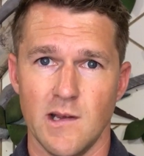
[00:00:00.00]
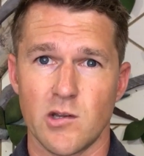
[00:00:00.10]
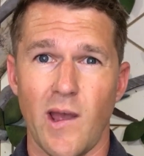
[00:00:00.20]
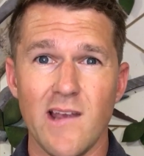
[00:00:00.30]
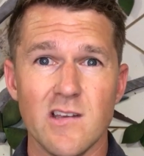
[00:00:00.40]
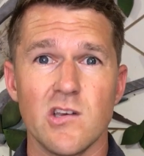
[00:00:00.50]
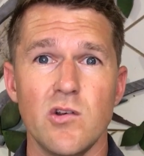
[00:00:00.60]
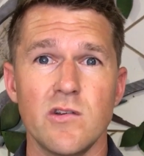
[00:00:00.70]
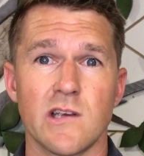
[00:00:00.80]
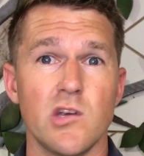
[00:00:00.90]
So as a
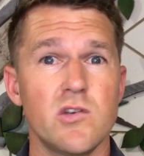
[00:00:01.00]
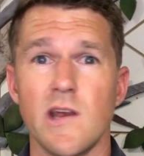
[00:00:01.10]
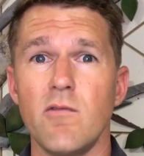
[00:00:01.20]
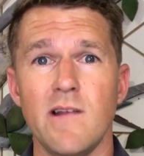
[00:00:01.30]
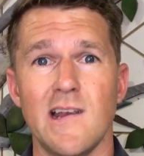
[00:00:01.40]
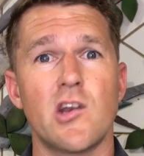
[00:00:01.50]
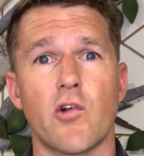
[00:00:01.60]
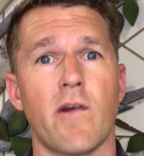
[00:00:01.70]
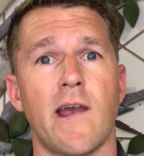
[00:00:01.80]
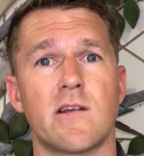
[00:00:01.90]
user, you generally
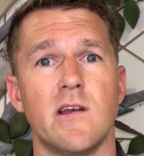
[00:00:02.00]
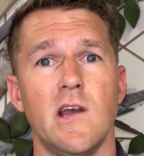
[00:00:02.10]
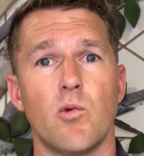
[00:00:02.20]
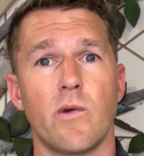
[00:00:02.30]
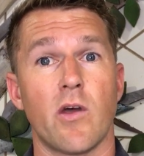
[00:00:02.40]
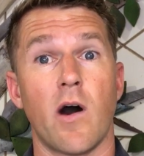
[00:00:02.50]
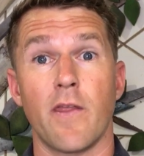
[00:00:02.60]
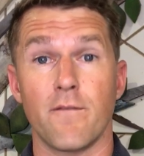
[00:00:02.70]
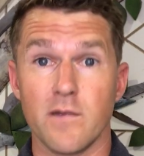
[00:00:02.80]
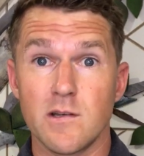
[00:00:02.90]
interact with
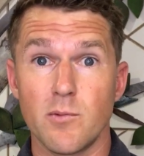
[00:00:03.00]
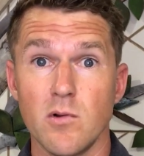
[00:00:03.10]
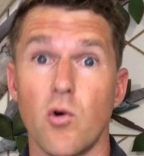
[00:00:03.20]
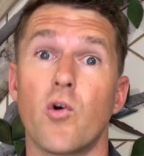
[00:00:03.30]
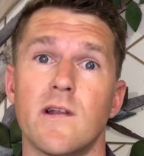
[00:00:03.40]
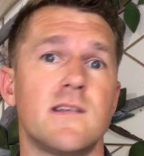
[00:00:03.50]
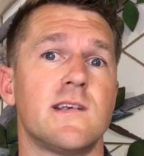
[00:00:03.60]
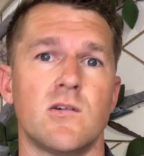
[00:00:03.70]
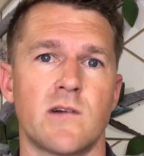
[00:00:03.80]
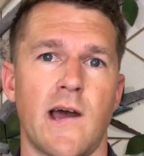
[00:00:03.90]
either visible or
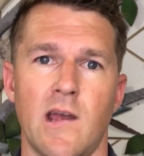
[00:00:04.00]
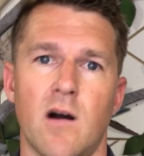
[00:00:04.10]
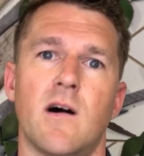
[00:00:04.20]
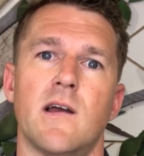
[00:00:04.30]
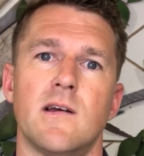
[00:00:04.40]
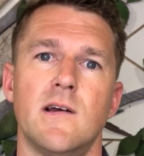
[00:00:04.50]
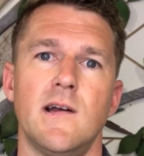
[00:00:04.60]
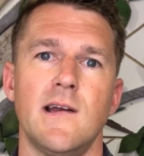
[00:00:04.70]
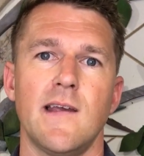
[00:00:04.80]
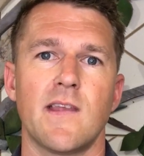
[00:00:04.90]
concealed AI.
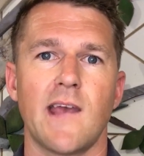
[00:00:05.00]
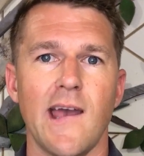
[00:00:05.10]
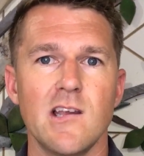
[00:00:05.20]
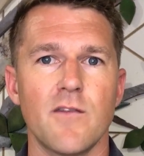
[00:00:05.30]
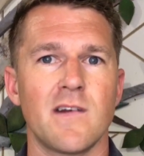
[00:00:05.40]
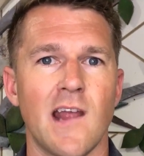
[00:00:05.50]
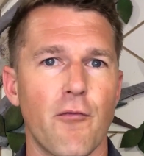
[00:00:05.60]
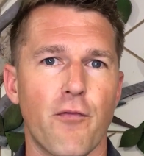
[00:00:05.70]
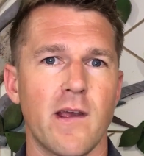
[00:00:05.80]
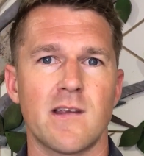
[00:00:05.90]
In the case of
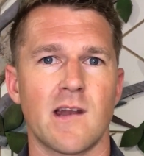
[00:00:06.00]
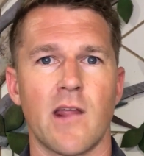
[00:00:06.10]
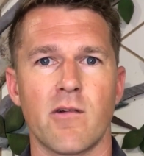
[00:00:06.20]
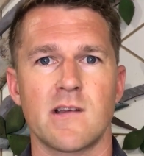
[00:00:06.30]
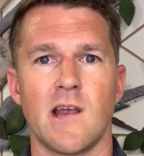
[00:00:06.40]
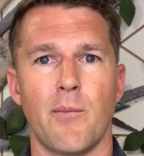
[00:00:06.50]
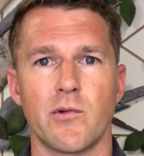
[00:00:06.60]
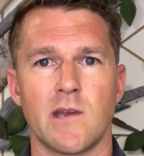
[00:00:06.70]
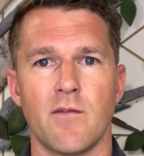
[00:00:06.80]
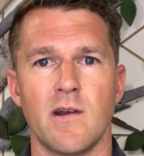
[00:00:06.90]
Netflix and other
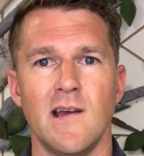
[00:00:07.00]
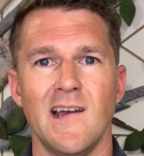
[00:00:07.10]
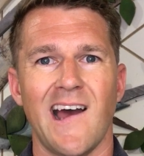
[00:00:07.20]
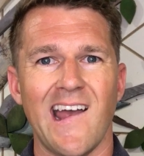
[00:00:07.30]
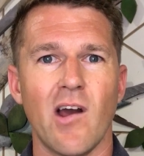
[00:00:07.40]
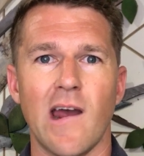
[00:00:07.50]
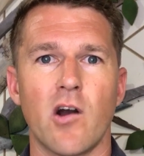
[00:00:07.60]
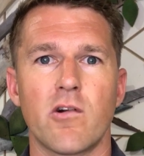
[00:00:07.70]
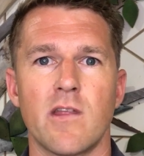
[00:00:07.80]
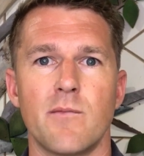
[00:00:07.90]
examples given, AI
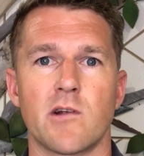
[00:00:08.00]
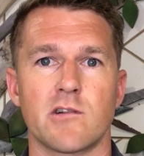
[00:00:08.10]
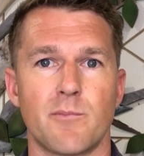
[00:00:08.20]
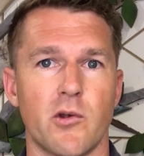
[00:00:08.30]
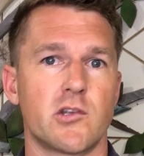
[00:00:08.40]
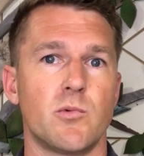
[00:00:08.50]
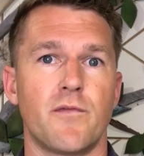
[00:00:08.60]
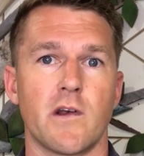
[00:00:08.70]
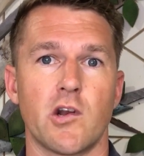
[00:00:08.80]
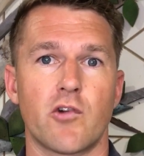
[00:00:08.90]
algorithms are responsible
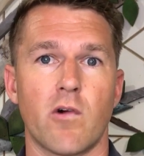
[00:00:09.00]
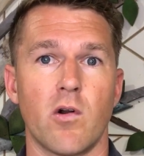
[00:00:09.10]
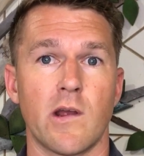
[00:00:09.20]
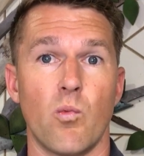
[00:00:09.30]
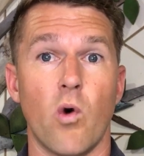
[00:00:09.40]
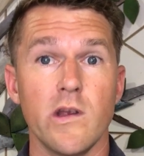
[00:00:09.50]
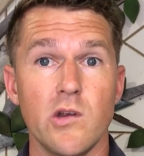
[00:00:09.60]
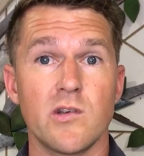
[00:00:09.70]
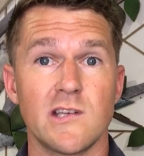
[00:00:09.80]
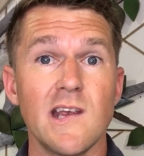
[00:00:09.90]
for controlling what
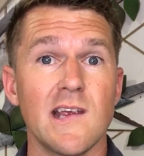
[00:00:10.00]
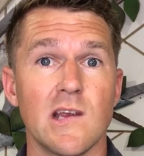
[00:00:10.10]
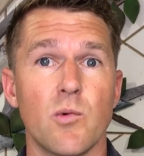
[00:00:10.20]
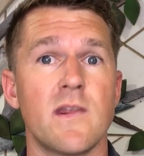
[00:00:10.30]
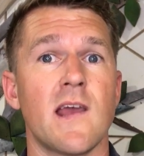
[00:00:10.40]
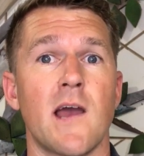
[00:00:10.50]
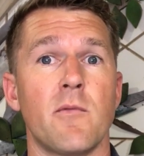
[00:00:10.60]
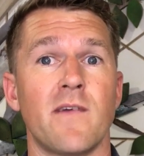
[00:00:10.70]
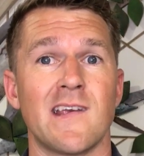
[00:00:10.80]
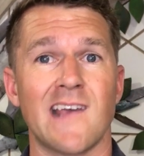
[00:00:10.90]
you see with the aim
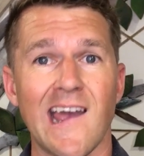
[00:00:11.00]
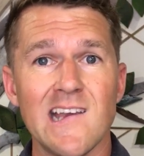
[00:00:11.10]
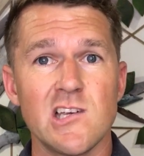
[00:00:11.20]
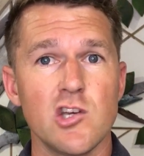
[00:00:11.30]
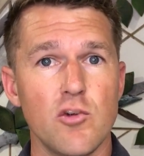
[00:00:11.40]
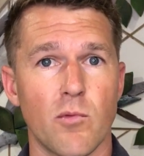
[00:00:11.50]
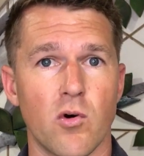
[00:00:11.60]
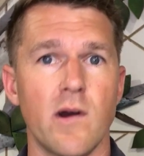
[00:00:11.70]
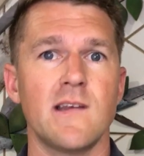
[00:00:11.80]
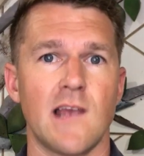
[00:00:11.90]
of engaging you
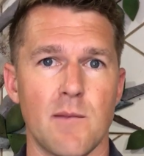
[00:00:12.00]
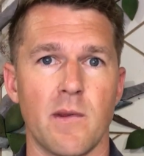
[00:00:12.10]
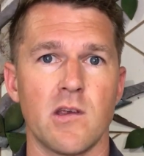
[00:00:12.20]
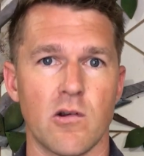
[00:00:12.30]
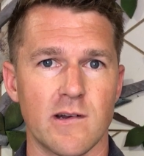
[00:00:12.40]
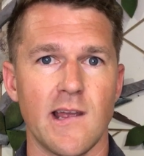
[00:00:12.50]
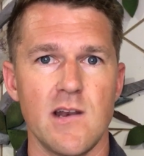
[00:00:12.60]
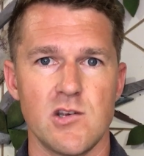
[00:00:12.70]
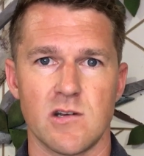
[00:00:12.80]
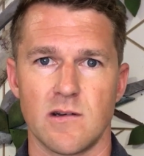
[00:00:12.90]
more and keeping your
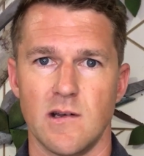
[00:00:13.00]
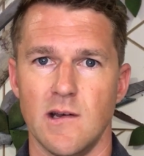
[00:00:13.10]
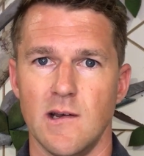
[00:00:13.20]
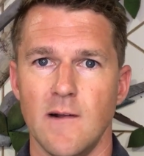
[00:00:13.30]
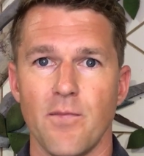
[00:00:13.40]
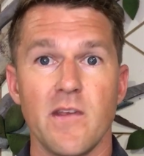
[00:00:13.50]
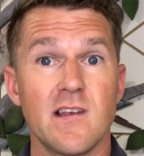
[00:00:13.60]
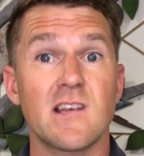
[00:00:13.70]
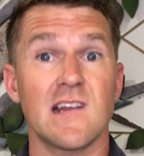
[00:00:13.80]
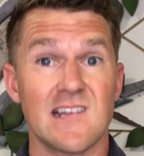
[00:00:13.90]
attention. This
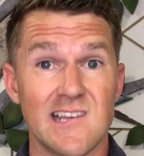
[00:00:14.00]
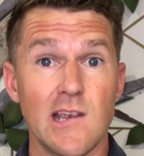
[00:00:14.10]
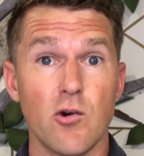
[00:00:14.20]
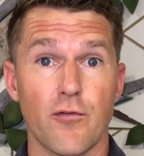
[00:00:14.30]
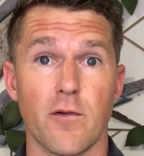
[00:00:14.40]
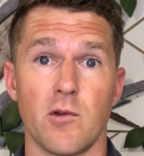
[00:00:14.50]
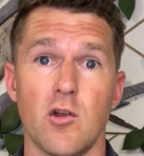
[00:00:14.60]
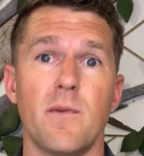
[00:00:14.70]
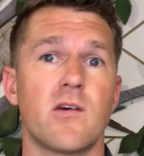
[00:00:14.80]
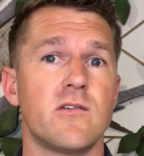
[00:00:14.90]
is concealed from you
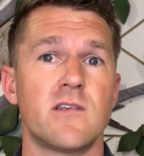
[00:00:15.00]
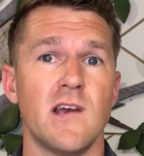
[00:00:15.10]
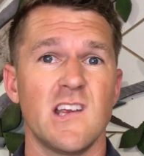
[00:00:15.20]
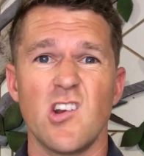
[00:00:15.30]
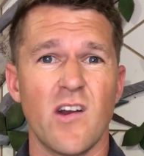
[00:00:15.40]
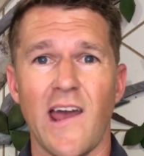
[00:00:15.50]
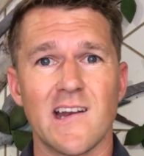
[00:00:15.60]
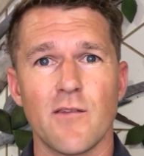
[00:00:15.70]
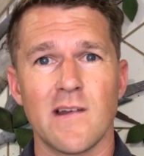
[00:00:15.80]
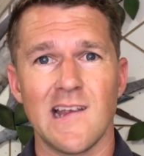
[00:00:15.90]
because you're not
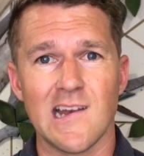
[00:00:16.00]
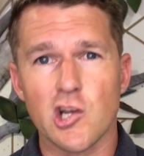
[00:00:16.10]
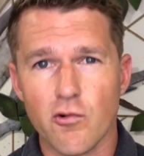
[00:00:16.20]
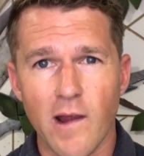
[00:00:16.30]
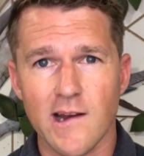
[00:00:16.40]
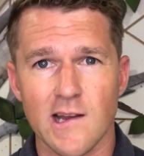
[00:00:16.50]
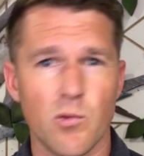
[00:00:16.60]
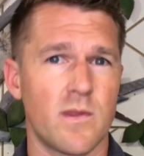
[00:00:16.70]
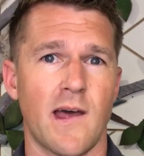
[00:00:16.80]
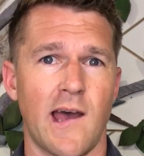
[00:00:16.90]
actively interacting
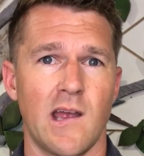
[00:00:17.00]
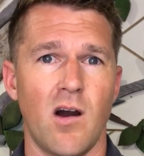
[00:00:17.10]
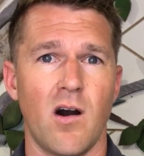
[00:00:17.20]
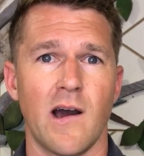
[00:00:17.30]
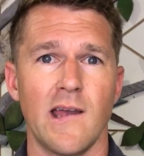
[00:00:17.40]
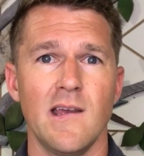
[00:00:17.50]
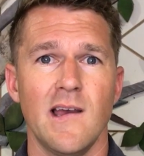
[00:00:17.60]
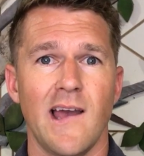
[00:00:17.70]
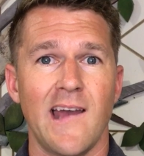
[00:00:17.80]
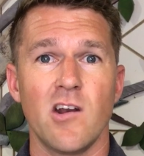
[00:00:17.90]
with the AI
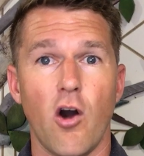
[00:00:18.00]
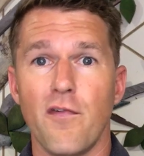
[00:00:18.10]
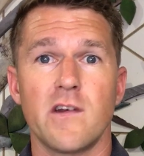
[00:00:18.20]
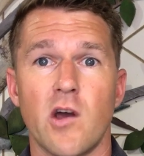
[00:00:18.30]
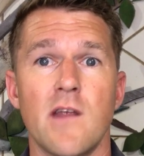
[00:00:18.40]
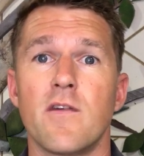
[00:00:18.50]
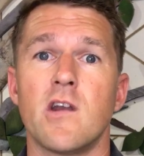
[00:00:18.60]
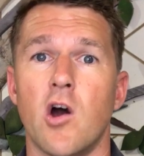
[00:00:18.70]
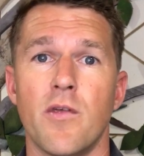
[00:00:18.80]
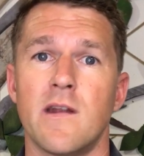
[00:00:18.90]
and often don't even
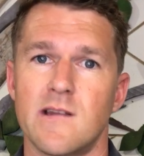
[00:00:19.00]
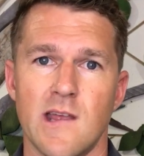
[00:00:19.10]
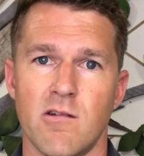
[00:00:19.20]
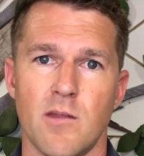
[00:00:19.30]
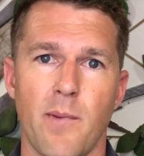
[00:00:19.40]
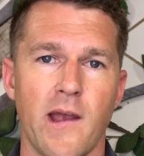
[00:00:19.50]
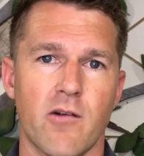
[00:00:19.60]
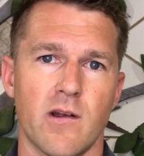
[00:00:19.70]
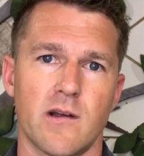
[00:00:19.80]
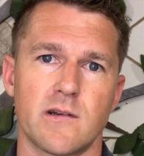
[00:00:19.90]
know that it's there in the
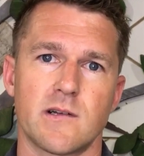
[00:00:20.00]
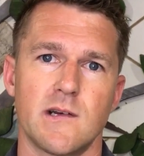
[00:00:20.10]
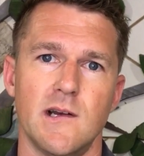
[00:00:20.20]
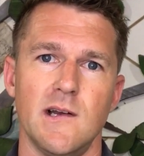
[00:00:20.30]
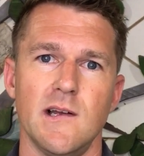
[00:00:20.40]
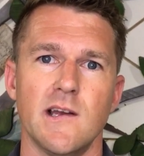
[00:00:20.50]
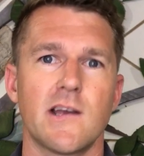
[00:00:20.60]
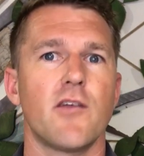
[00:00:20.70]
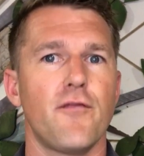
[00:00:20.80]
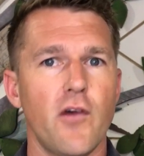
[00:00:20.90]
background.
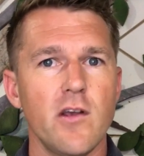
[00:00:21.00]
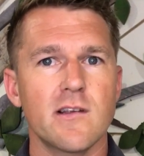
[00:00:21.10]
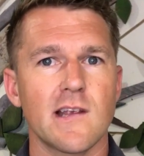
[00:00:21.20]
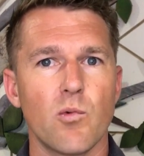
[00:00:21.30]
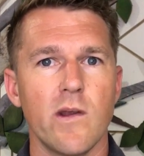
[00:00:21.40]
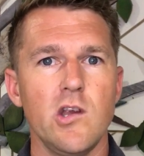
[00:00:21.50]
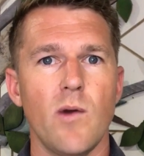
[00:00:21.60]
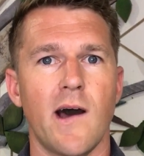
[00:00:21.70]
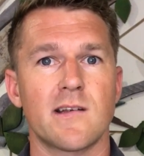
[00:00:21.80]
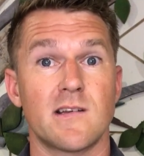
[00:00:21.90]
Conversely, when you
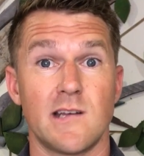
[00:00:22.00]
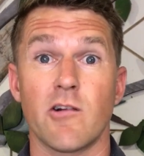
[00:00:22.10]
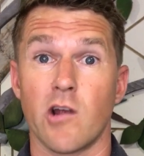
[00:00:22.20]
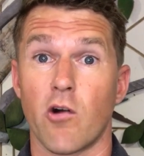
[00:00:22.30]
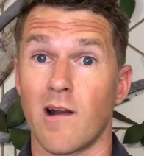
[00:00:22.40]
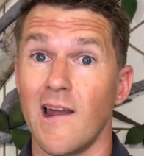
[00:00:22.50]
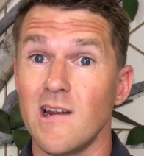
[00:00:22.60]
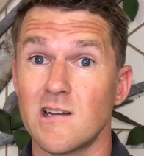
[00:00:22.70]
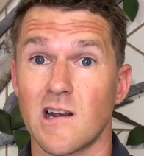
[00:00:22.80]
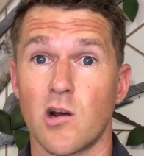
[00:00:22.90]
ask Siri or
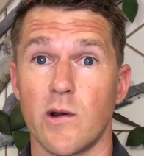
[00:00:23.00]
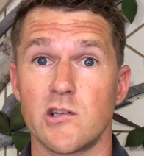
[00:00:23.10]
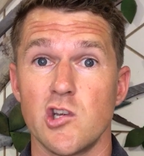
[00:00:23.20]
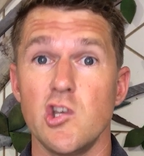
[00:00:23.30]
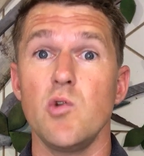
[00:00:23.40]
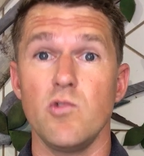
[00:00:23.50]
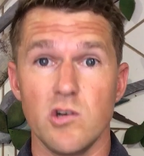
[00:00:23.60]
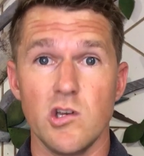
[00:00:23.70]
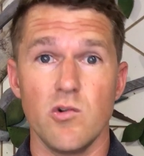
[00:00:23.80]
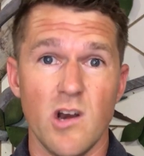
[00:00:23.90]
Alexa a question,
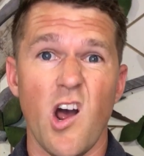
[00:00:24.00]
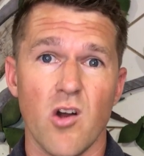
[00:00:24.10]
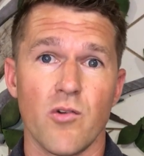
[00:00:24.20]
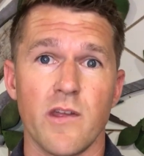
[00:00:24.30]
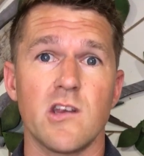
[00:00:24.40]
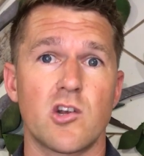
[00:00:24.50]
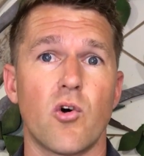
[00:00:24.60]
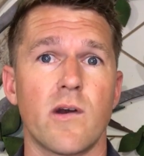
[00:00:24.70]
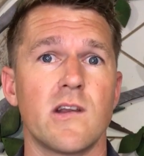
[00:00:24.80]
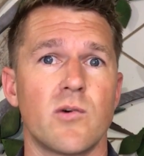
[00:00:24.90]
you know that you're
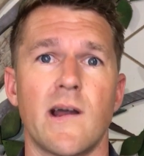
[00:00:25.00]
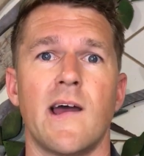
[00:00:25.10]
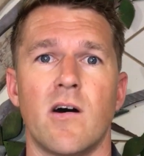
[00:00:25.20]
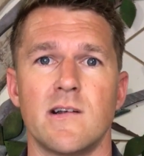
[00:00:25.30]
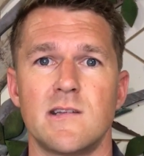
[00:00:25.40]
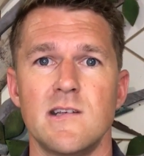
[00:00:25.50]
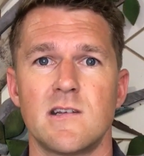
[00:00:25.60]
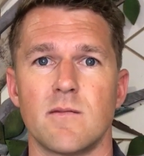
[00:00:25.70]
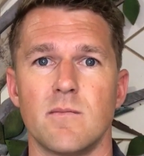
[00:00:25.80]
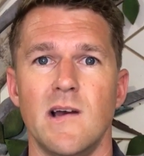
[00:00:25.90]
talking to an AI
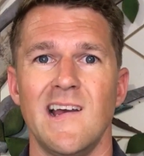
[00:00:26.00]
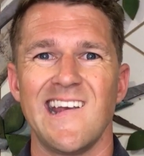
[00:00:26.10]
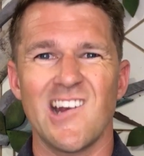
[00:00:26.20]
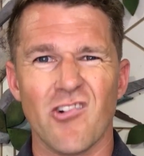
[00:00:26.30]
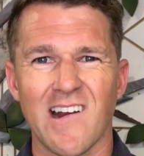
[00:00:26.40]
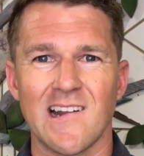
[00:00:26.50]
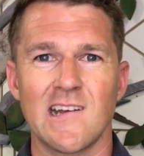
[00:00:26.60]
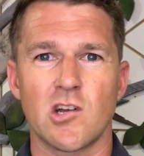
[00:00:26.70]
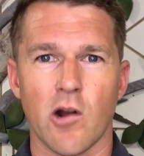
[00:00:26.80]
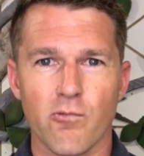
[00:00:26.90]
system, interacting
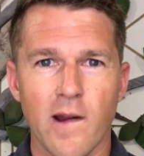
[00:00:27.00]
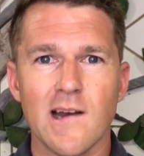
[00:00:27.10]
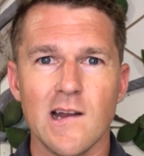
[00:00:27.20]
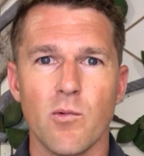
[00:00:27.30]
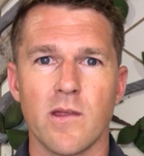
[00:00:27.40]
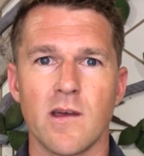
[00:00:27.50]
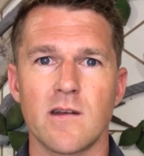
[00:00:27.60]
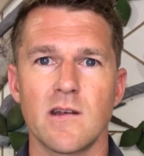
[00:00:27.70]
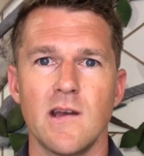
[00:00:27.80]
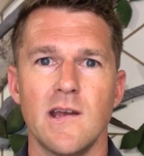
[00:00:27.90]
directly with
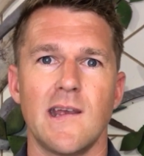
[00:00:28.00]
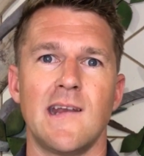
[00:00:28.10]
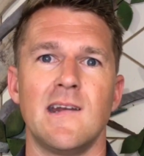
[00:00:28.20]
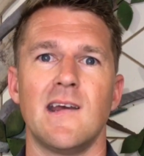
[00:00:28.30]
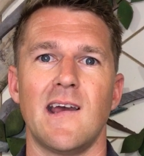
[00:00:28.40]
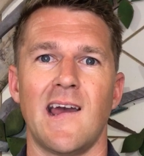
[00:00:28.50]
it in